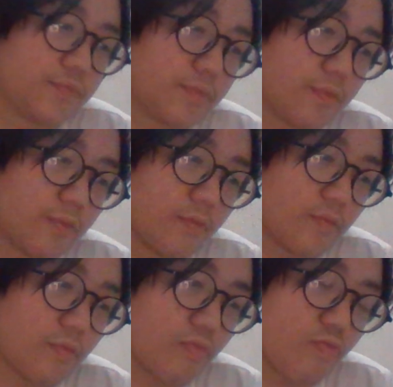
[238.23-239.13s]

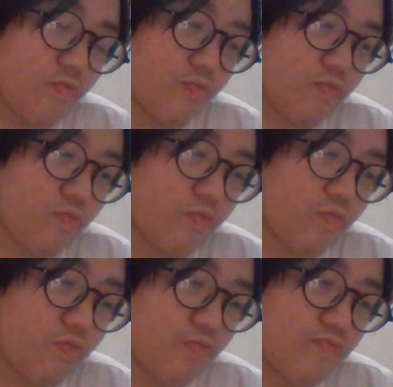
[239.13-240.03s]

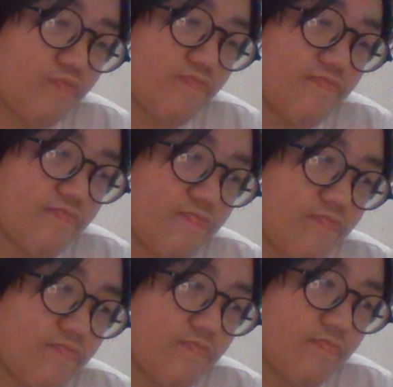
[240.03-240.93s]

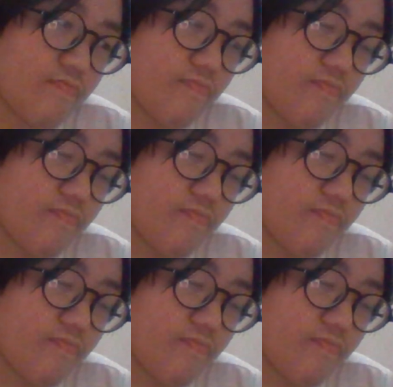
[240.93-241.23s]
[no speech]